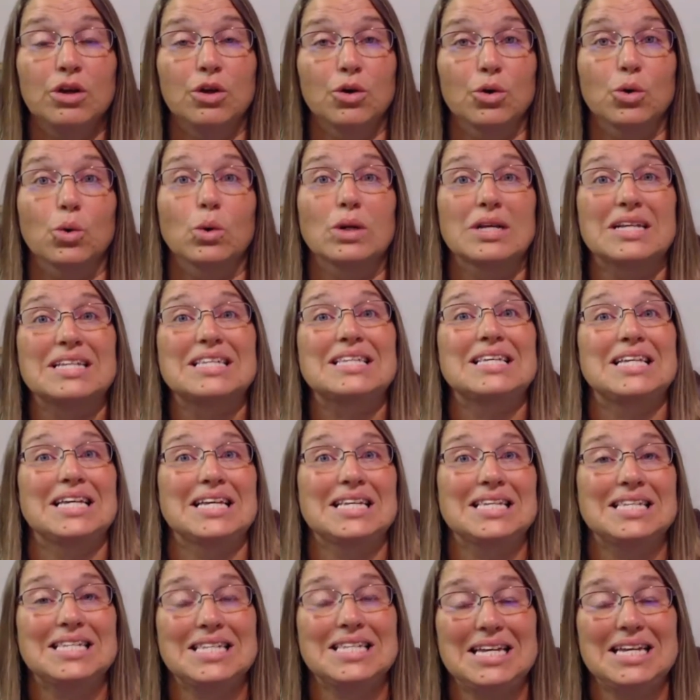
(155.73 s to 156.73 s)
You're going to
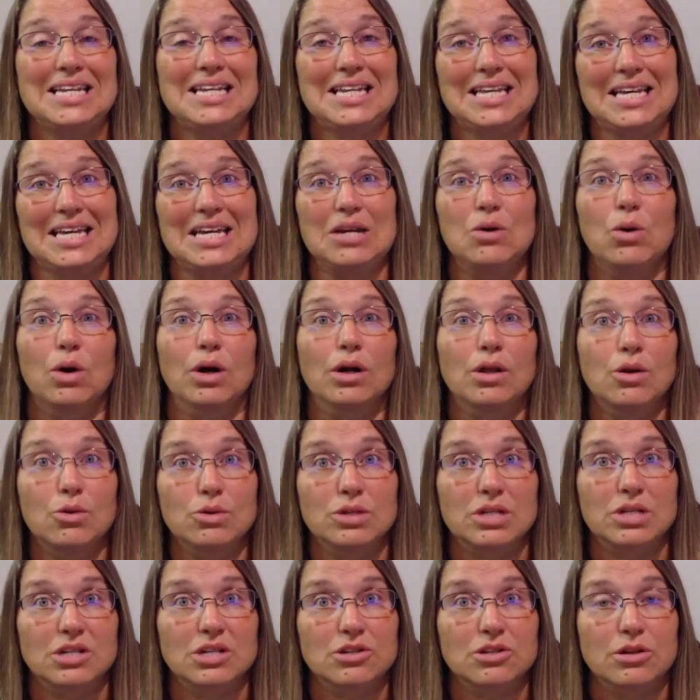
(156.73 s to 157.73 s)
see a C D or a
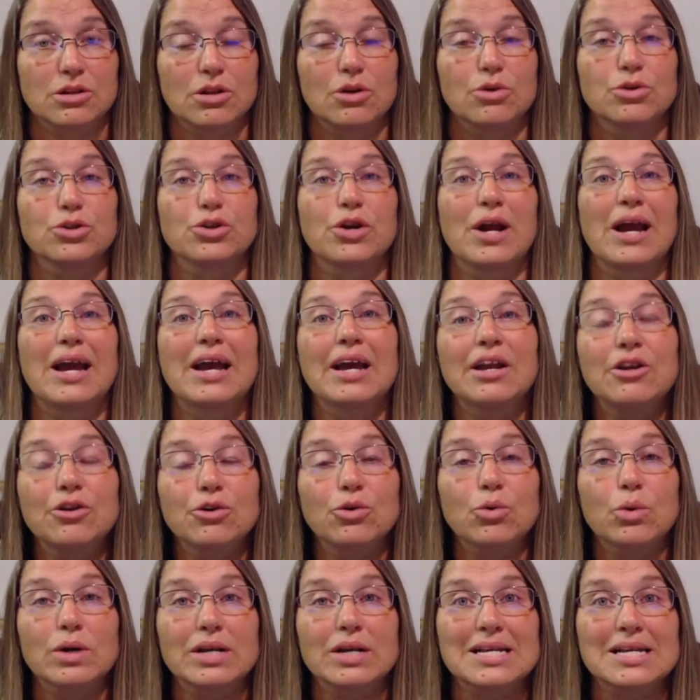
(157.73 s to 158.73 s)
closing disclosure, and
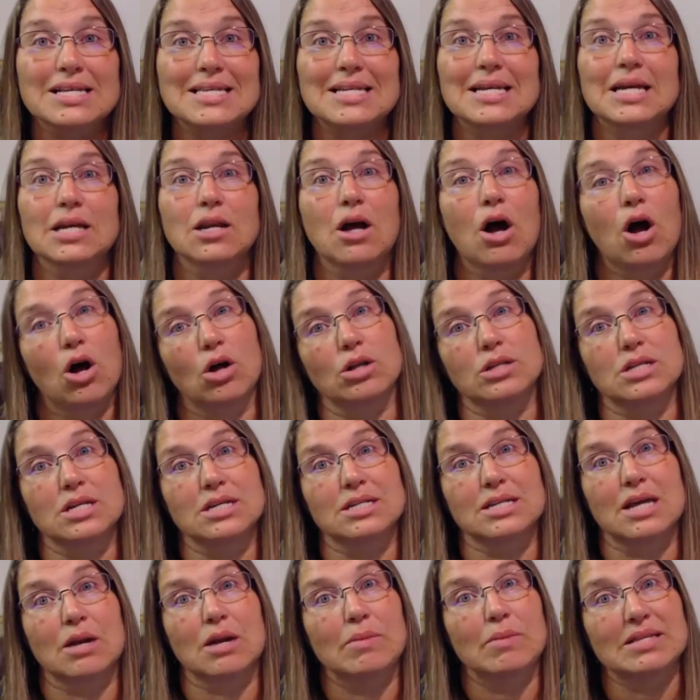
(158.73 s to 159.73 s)
you're going to see an
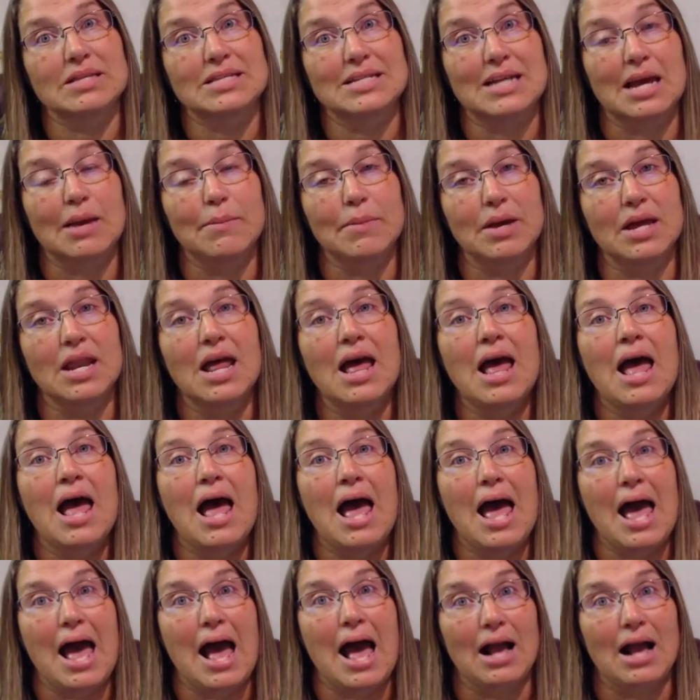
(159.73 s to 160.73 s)
ALTA settlement statement
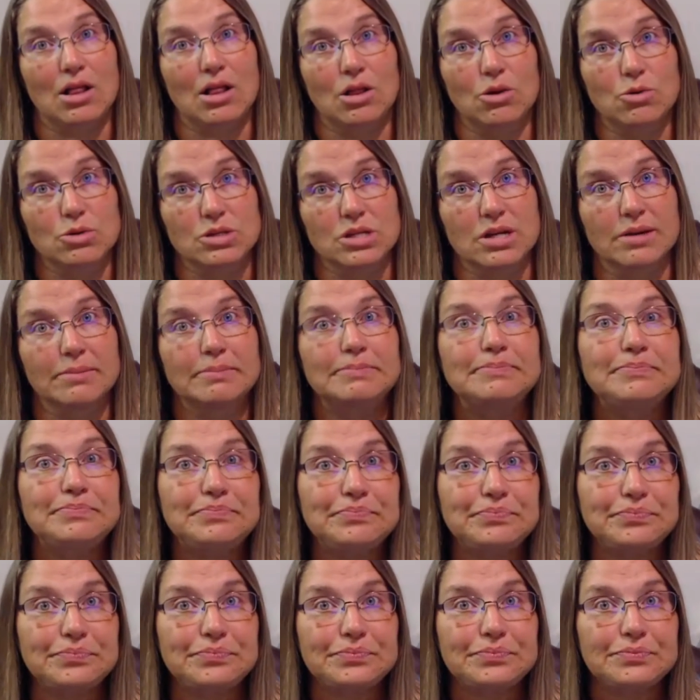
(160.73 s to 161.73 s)
at closing.
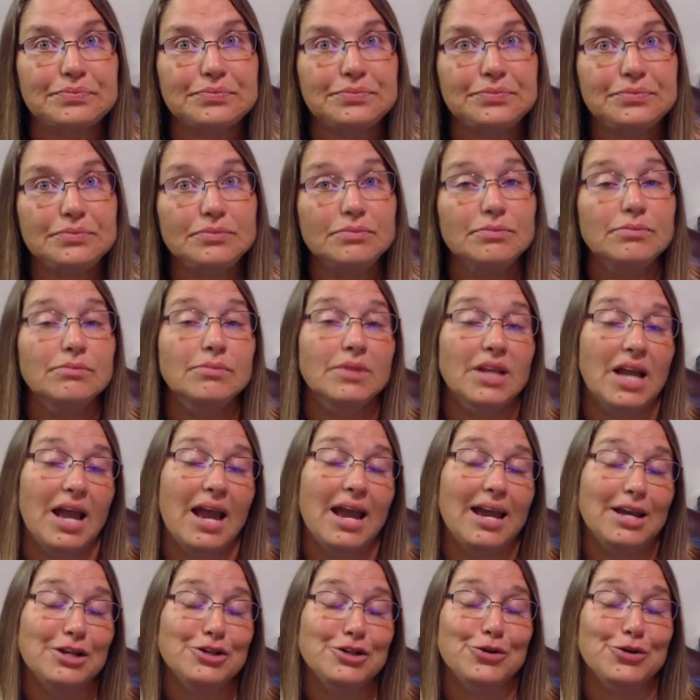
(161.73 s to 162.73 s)

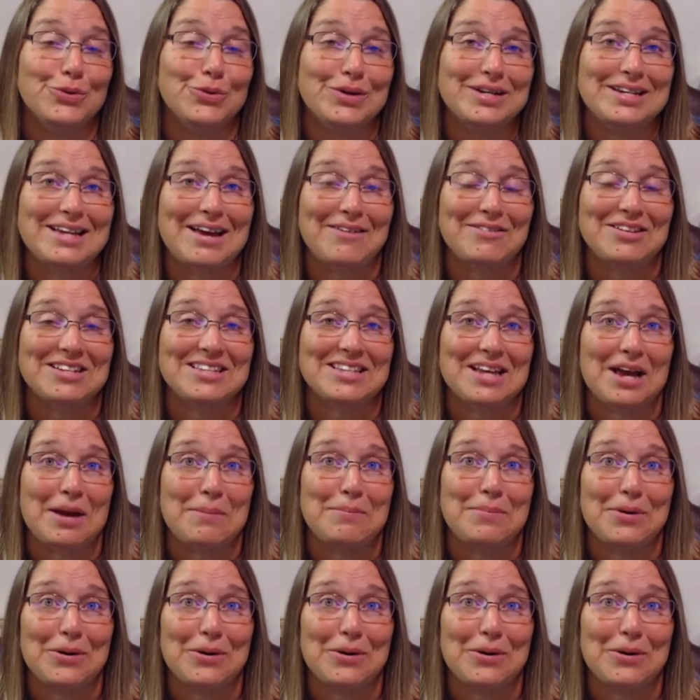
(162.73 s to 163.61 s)
And you're going to have to sign